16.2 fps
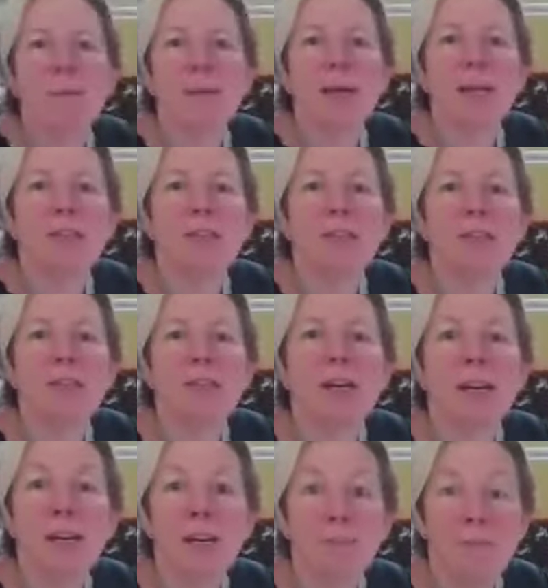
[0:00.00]
back to
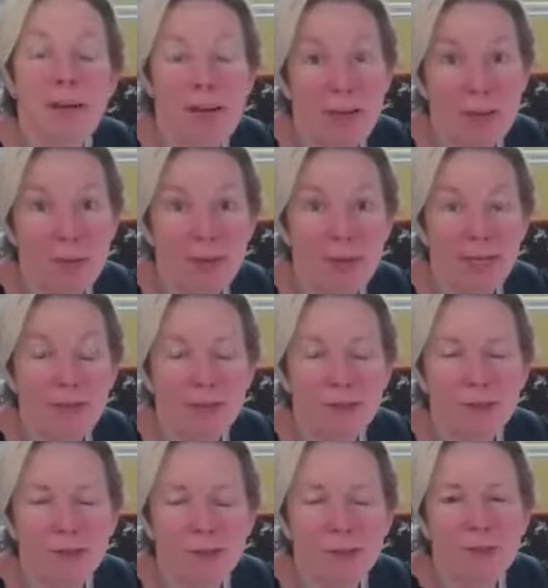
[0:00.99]
another week at
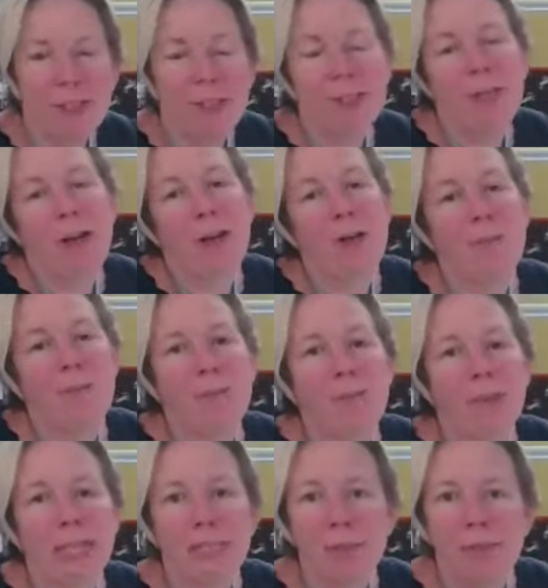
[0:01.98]
school. So
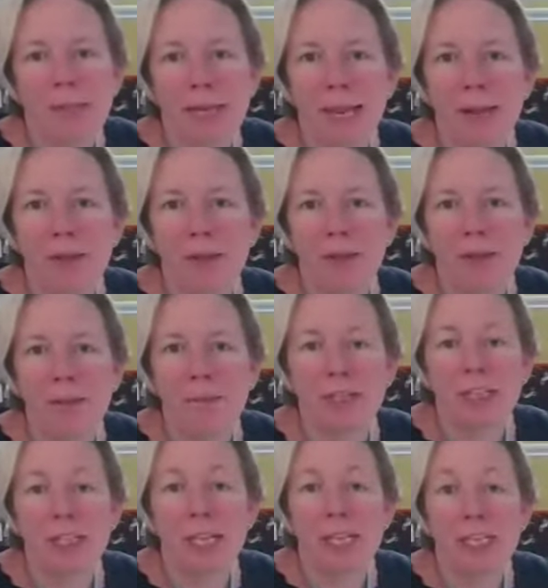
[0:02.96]
this week our theme has
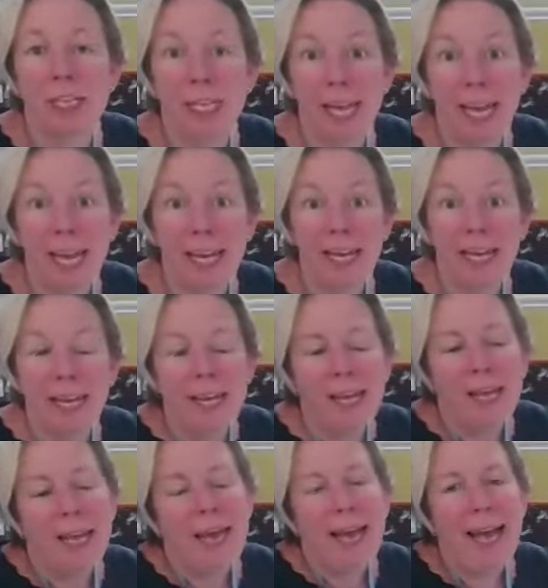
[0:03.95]
changed again,
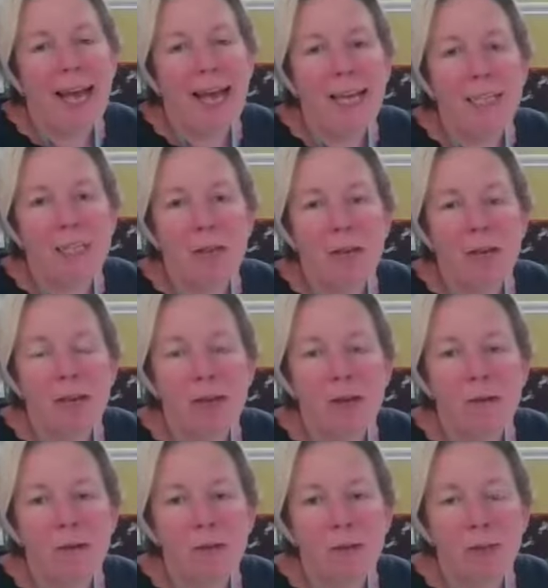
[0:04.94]
and
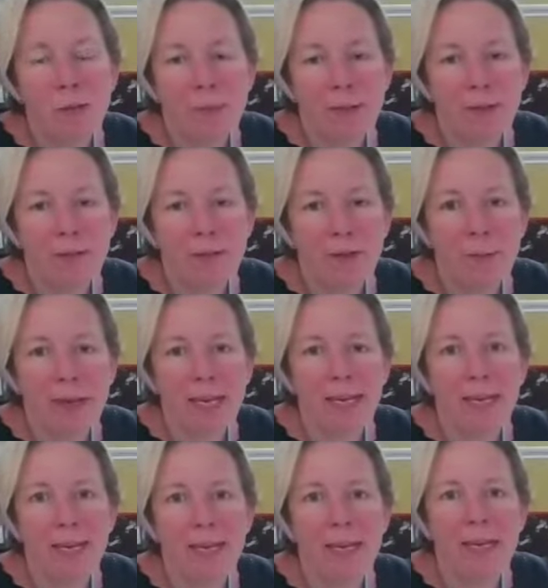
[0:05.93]
our topic for the
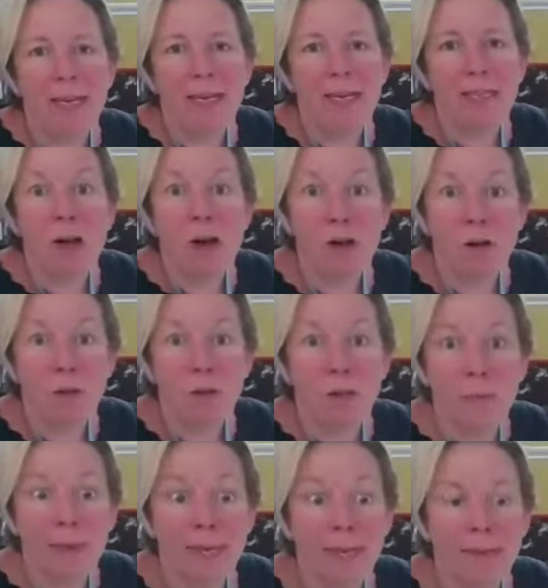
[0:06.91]
week is
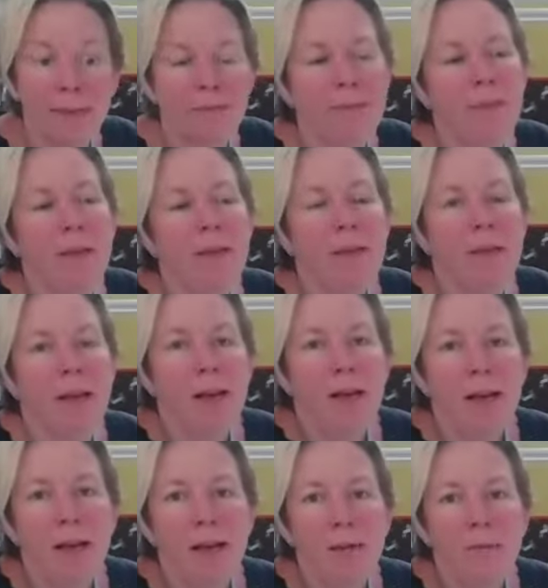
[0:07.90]
Arts Week.
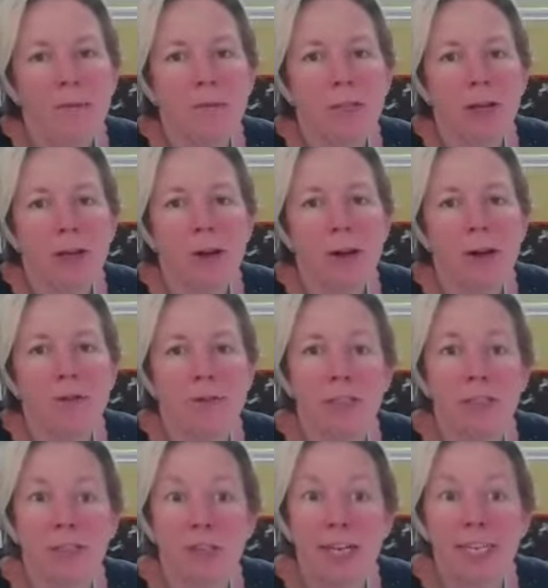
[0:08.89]
So I've
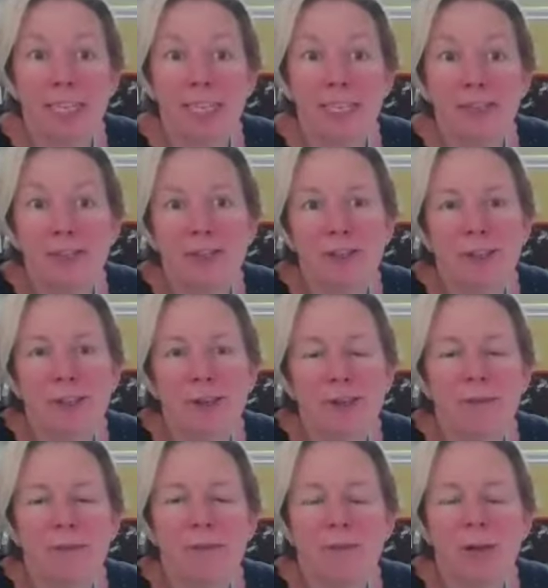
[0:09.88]
decided
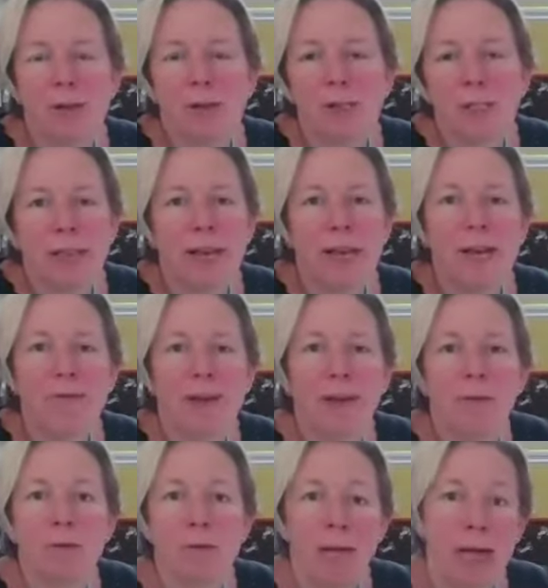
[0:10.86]
to focus that
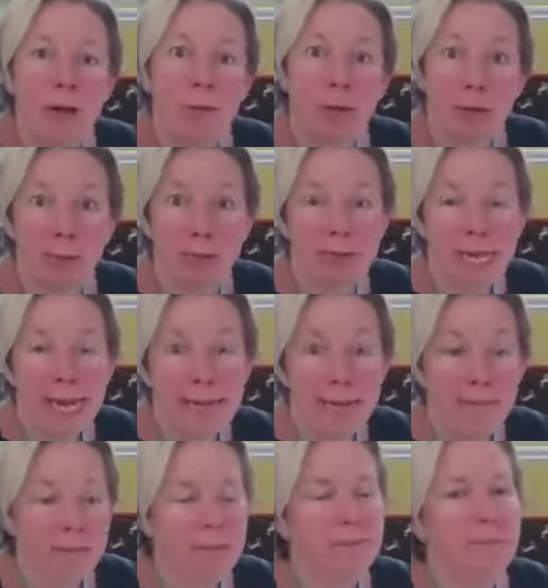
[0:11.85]
around our pupils'
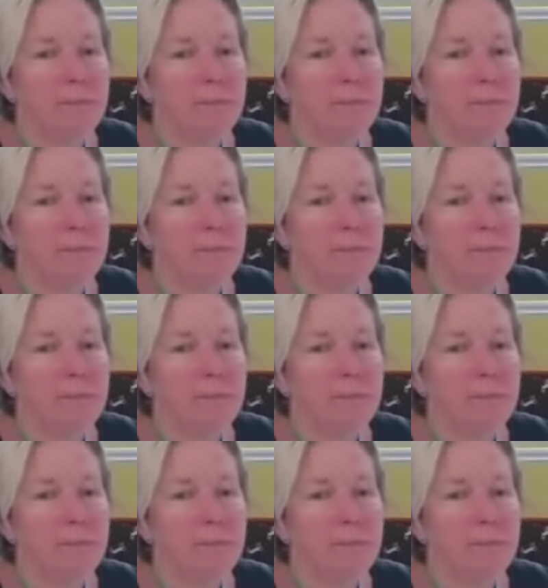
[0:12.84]
names